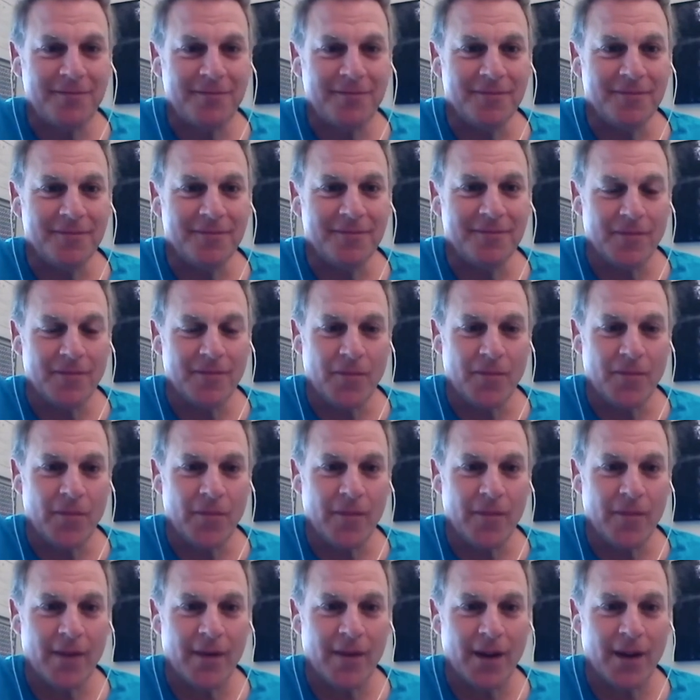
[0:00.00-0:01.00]

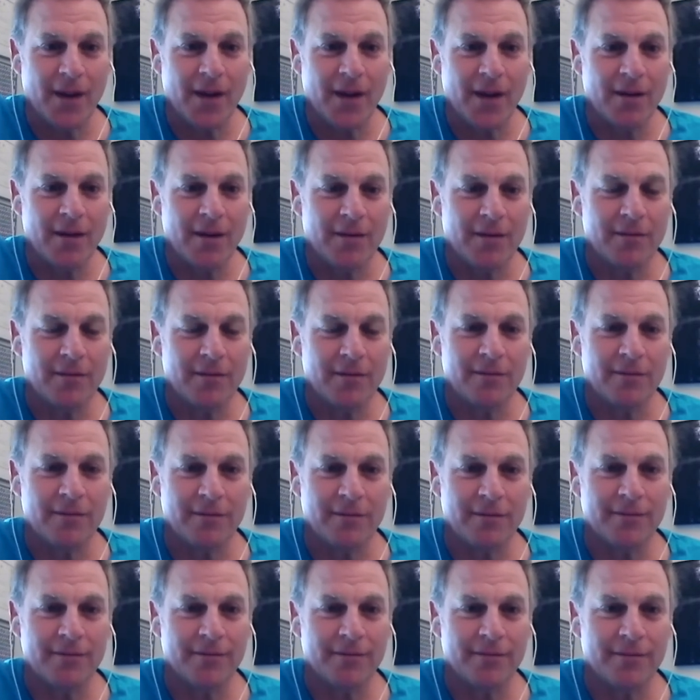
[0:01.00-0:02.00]

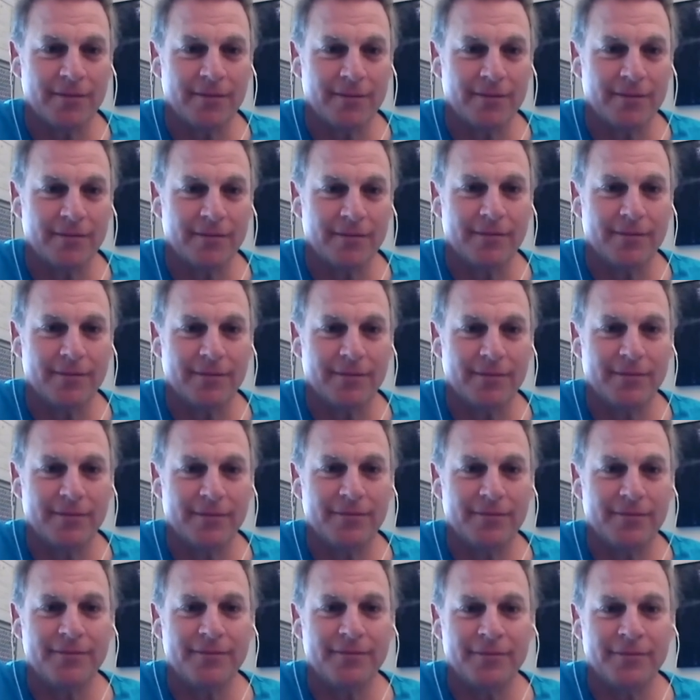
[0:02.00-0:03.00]

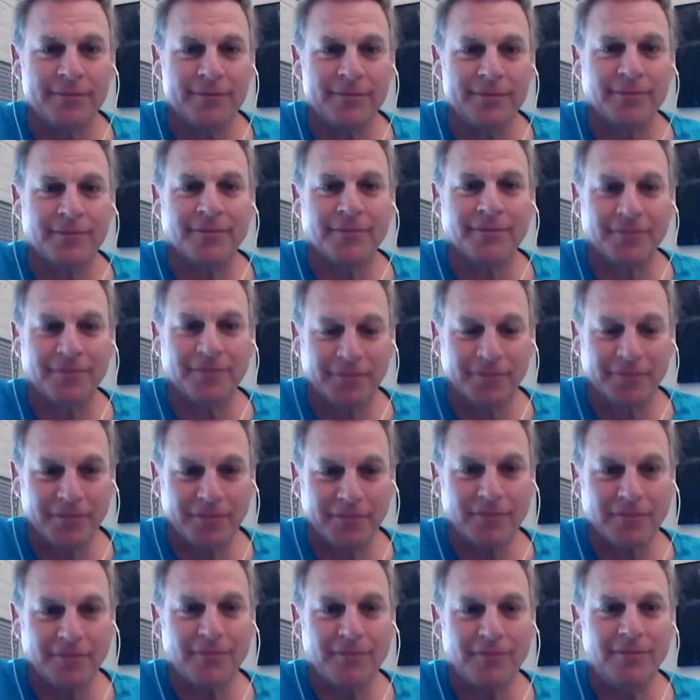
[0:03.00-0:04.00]

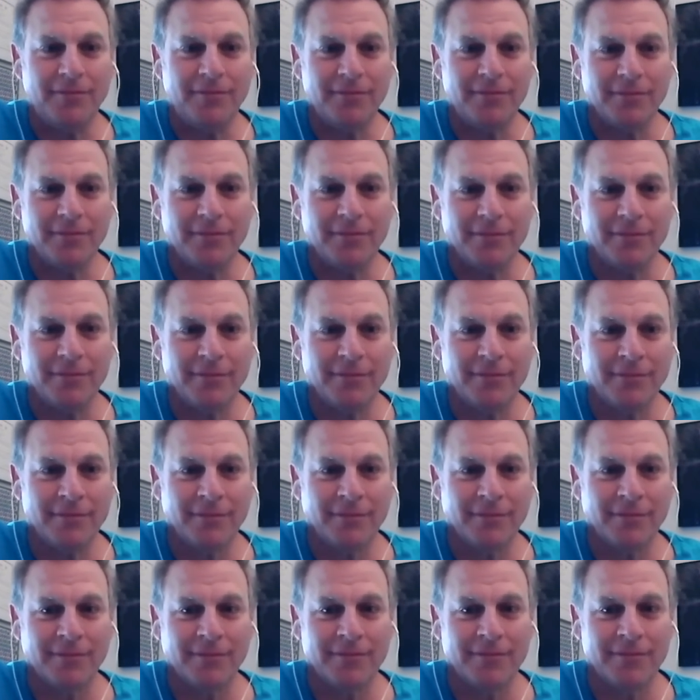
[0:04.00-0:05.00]

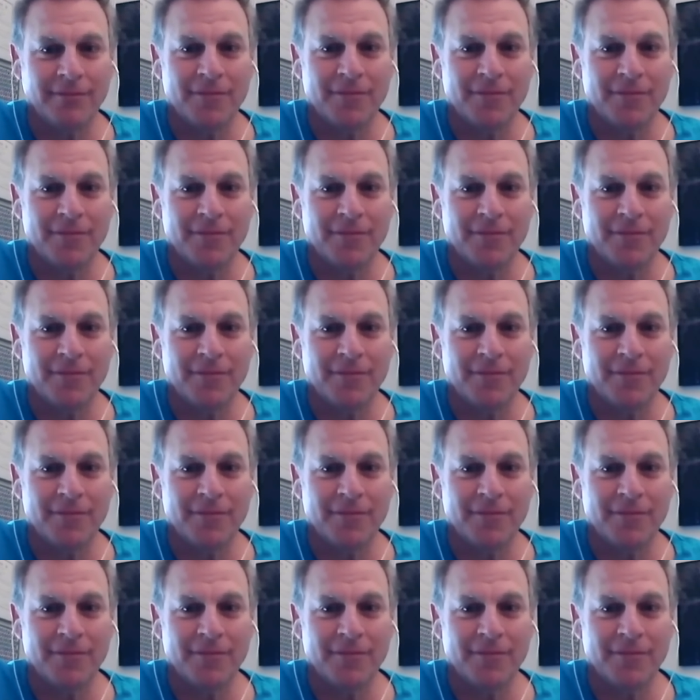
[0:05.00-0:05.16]
[no speech]